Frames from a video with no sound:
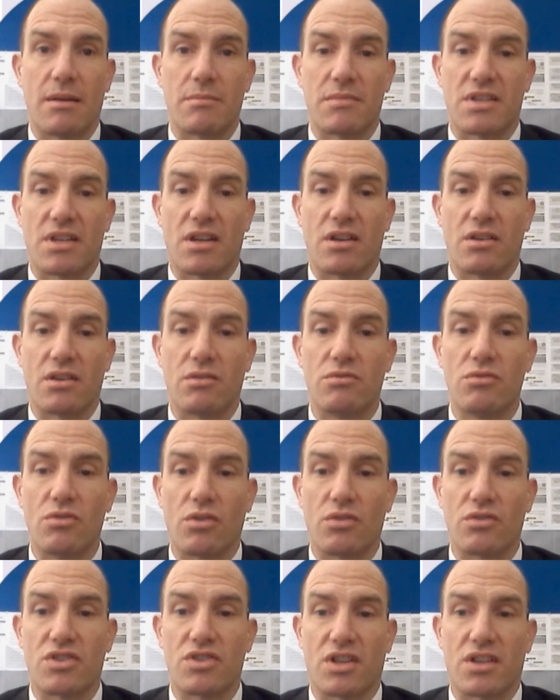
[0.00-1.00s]
So
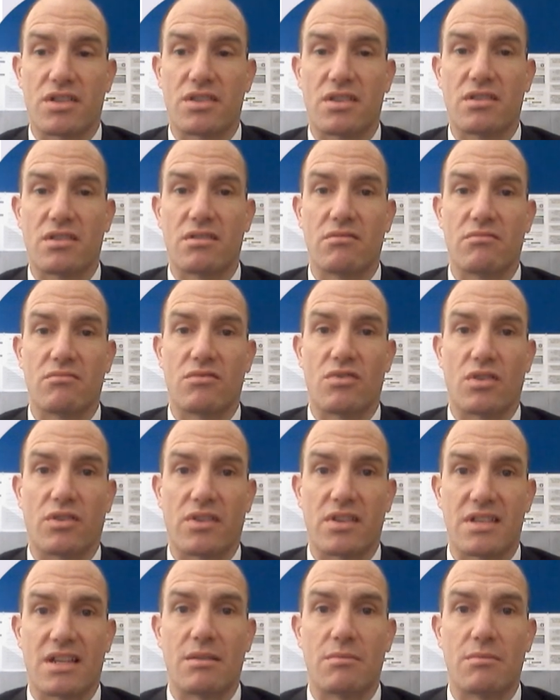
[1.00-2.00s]
not just doing
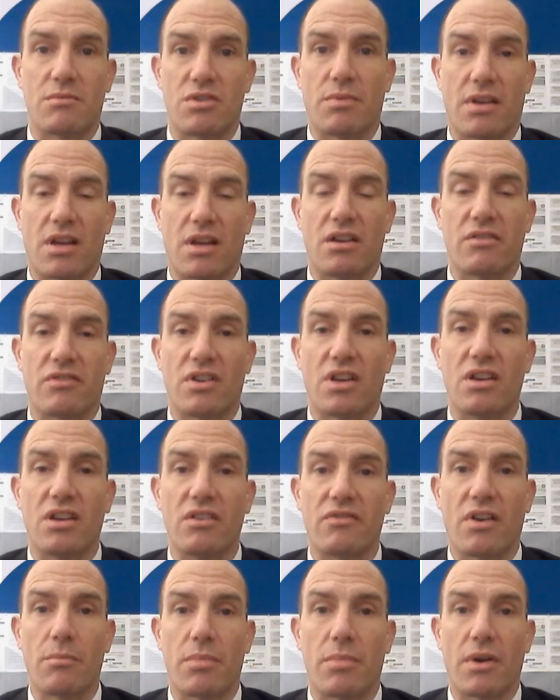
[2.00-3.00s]
the same topic over and
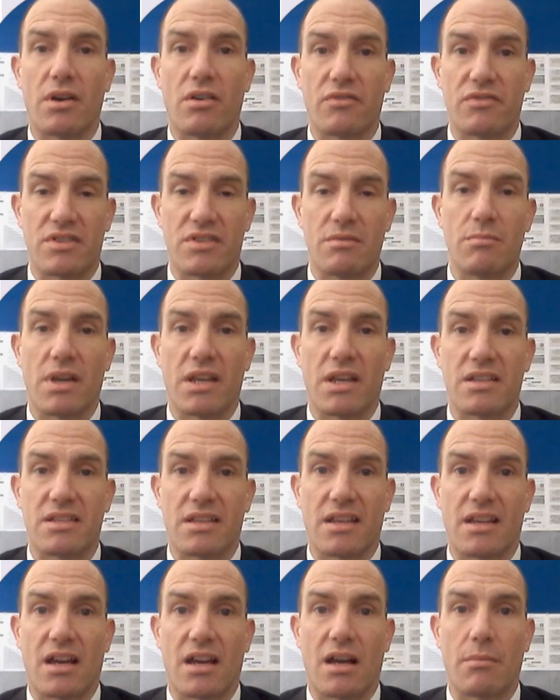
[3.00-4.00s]
over, but obviously
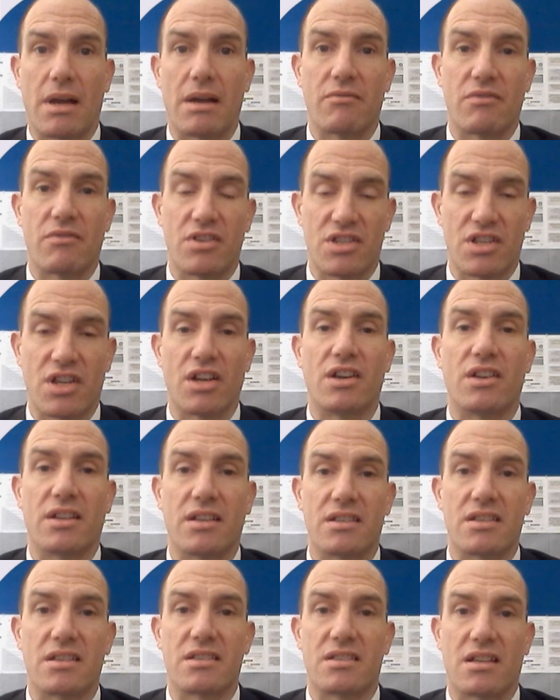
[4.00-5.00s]
mixing it up and
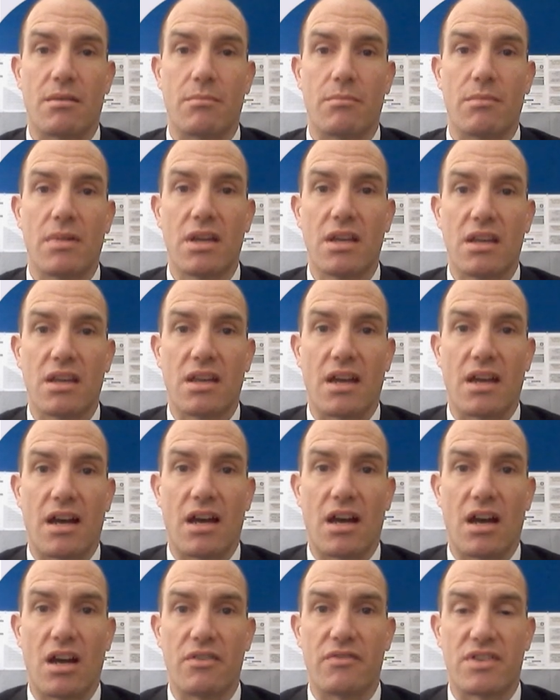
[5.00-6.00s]
returning to some
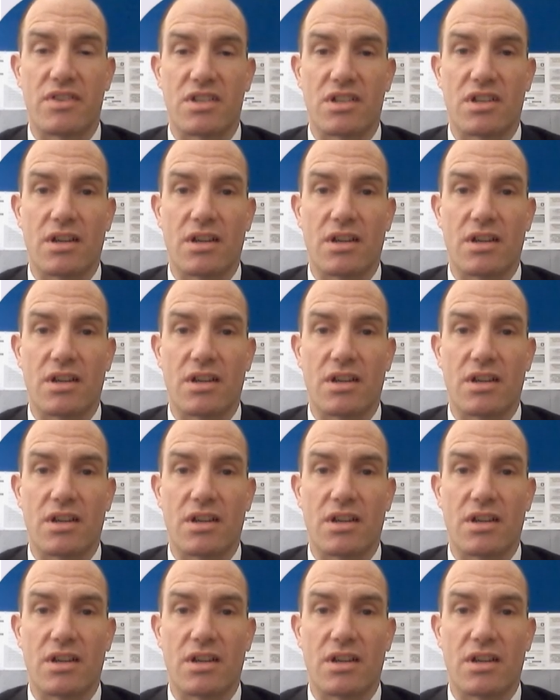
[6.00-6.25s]
over